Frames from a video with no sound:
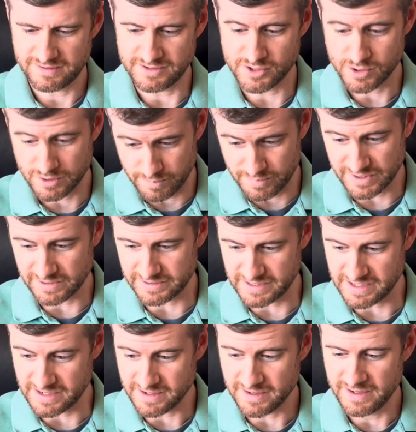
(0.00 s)

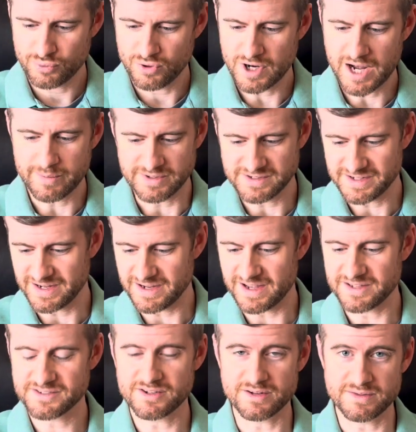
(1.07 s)
durability promise, I
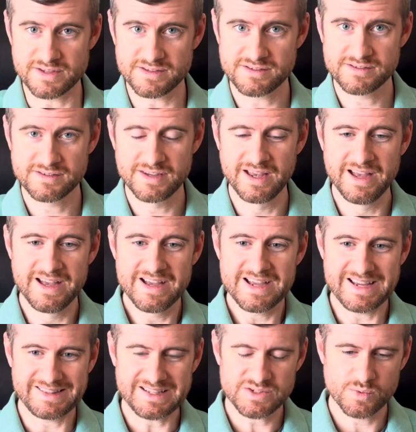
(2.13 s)
guess, on this.
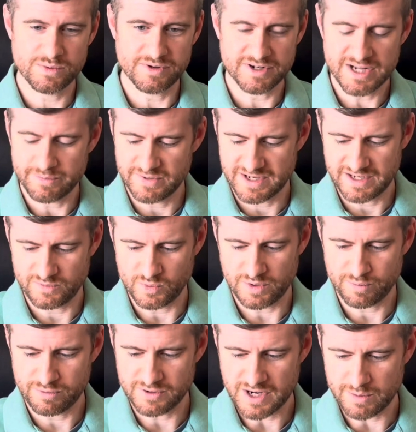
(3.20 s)
And that's where they're coming in
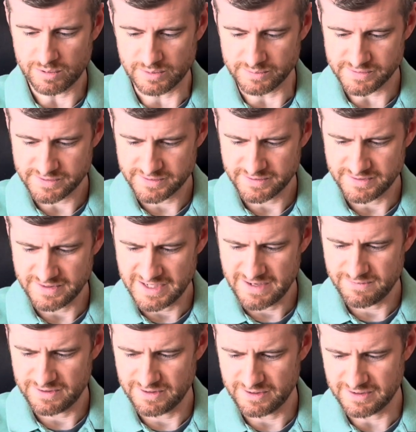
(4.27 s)
with problems.
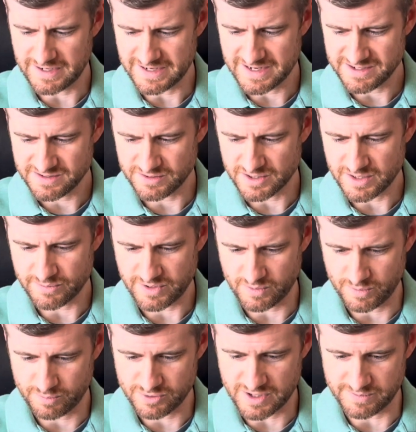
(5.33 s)
I guess they're coming
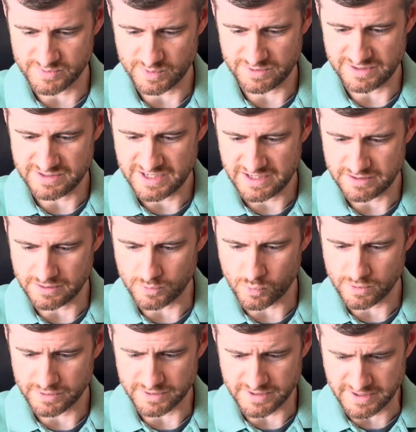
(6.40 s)
with problems with the 10-year
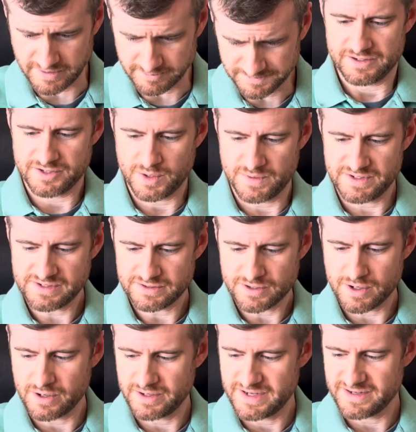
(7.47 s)
warranty. So this
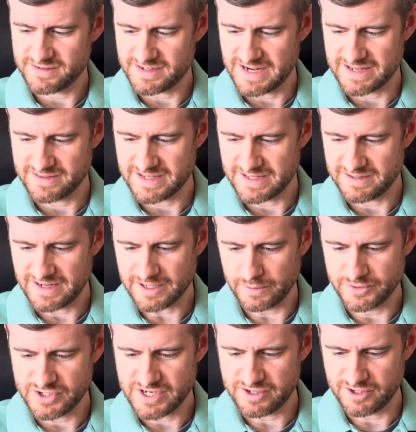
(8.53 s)
attorney is saying that
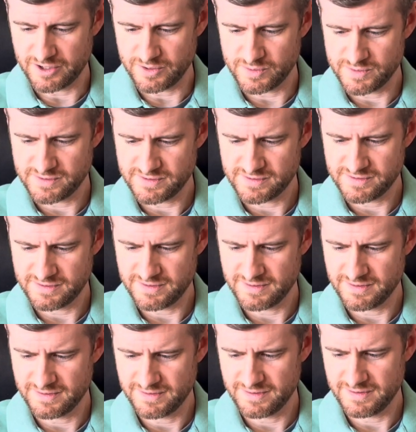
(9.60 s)
LG knows
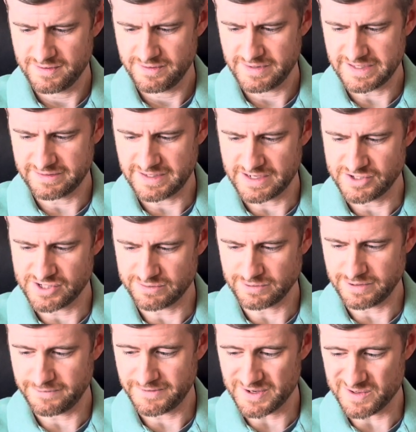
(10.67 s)
that they
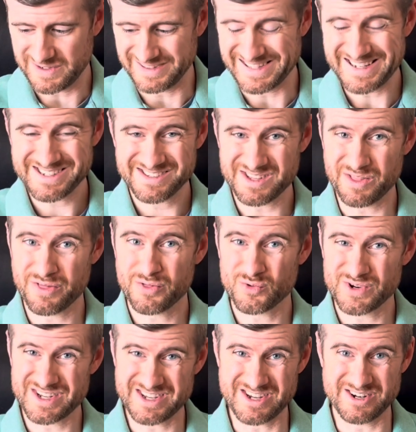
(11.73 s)
generally fail in less than
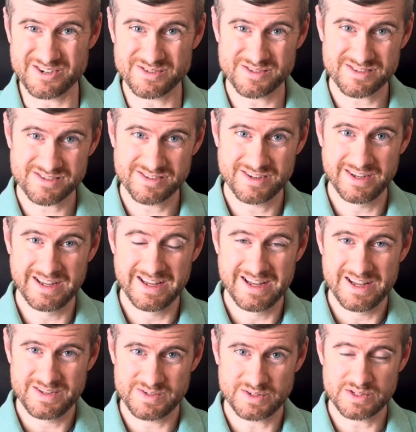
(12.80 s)
3 years.
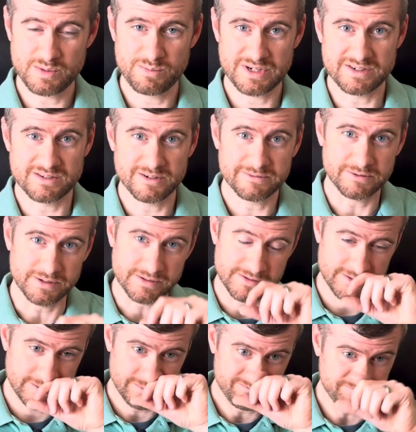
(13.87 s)
So that's a big difference